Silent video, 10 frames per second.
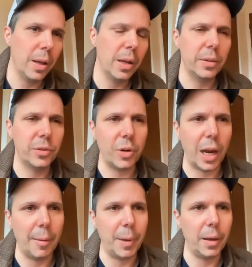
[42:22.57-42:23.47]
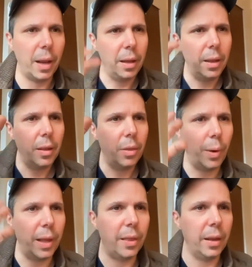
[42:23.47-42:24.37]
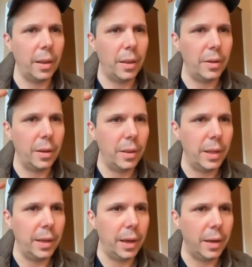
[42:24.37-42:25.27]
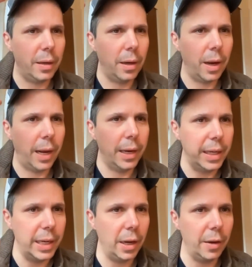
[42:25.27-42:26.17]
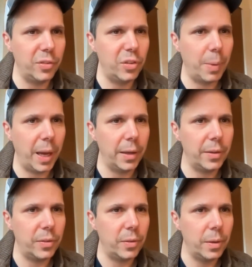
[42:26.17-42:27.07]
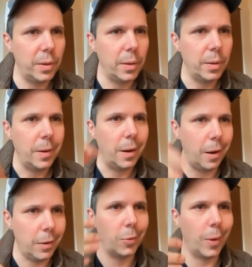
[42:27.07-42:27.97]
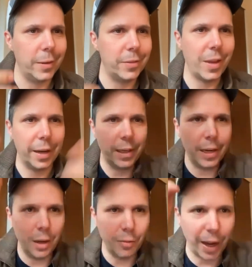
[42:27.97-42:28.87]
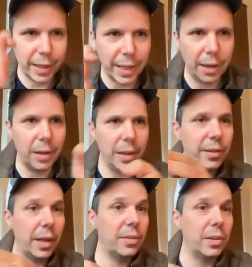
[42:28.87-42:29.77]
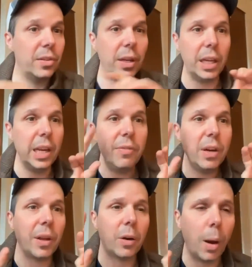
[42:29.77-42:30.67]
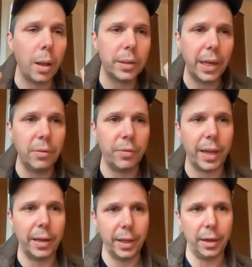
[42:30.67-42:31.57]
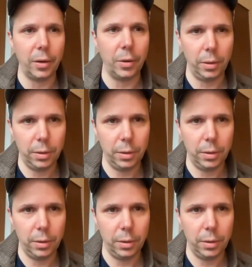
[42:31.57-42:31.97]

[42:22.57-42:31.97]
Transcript: describing the way that the idea of space underwrites the idea of identities as distinct, even if they're qualitatively identical.